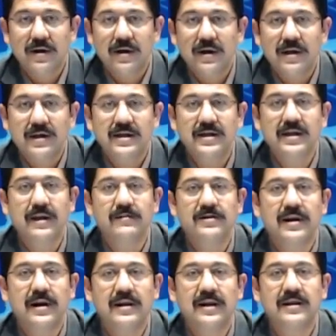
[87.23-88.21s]
CM
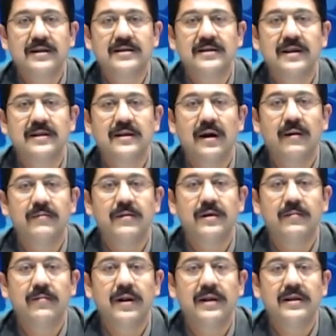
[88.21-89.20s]
said that the Sindh
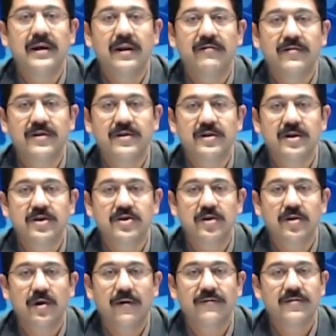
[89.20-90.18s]
government built the
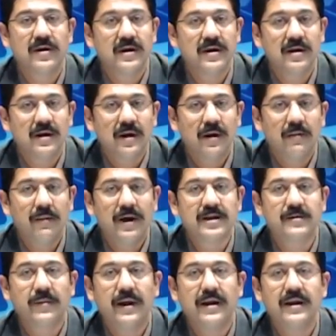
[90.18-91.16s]
infrastructure of Thar by
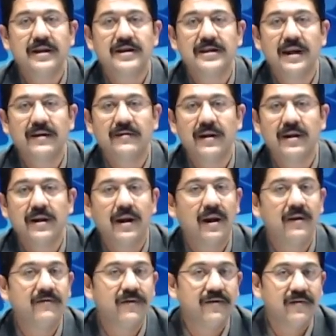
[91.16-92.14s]
spending
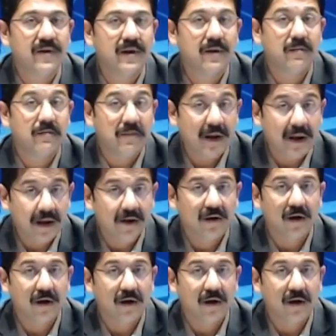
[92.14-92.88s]
$750 million.